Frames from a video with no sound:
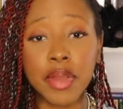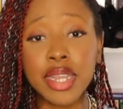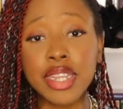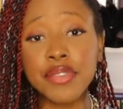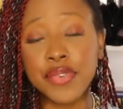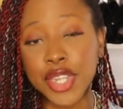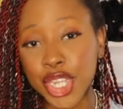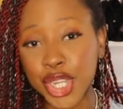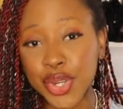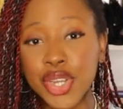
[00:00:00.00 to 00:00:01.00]
about it for
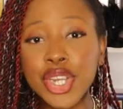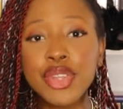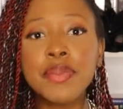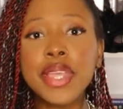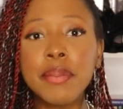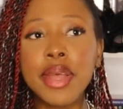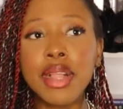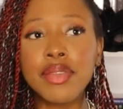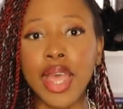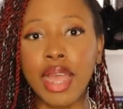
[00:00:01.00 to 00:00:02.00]
you to be
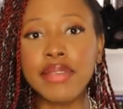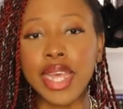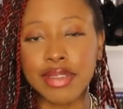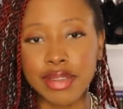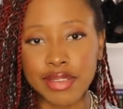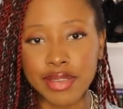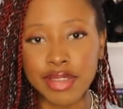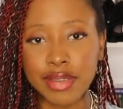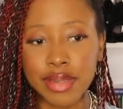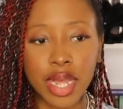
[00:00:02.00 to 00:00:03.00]
able to have that
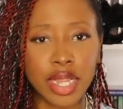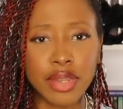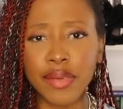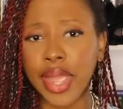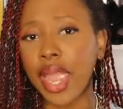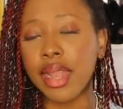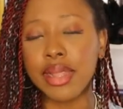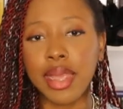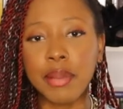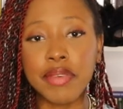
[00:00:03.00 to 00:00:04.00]
success online or
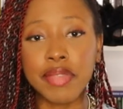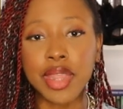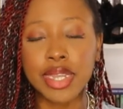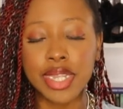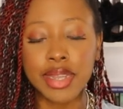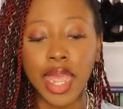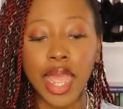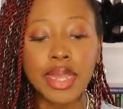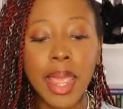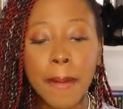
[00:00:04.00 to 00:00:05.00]
any type of thing like
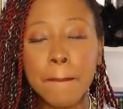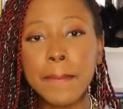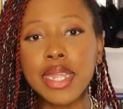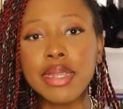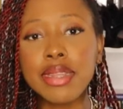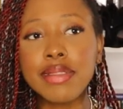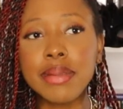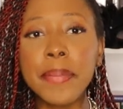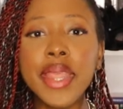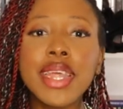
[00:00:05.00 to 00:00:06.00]
that. But
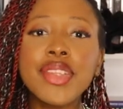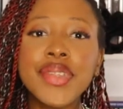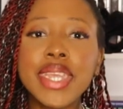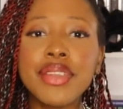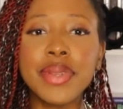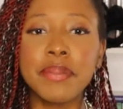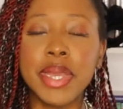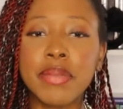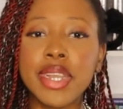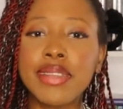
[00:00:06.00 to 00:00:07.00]
something that you need to
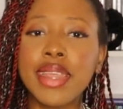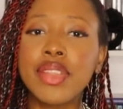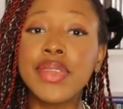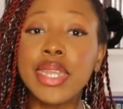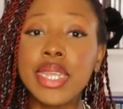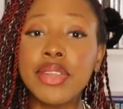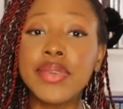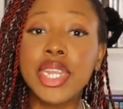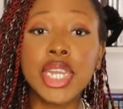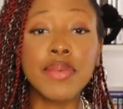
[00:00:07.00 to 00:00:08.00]
remember is that you need
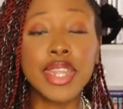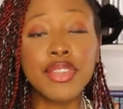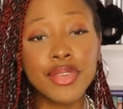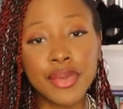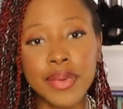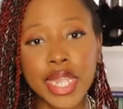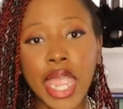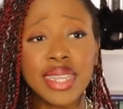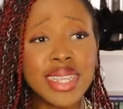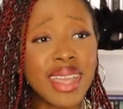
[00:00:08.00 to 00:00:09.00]
to enjoy what you're
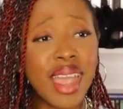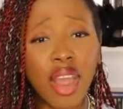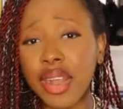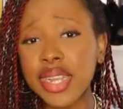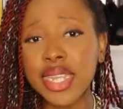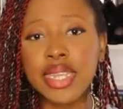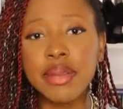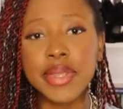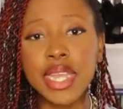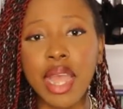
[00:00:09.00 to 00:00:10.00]
doing. Hard it
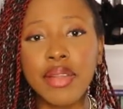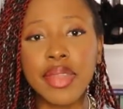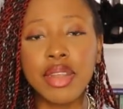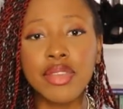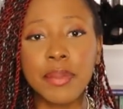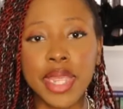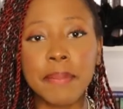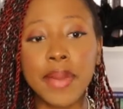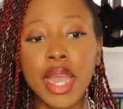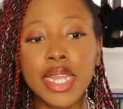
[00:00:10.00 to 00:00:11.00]
can be out there to
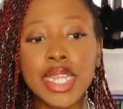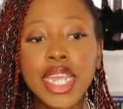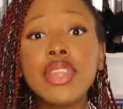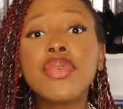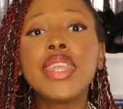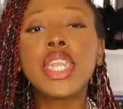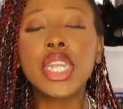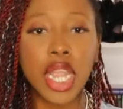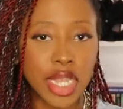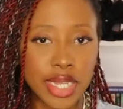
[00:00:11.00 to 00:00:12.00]
make money, you need to
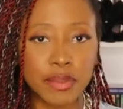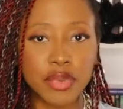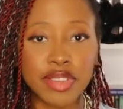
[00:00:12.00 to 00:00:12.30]
enjoy that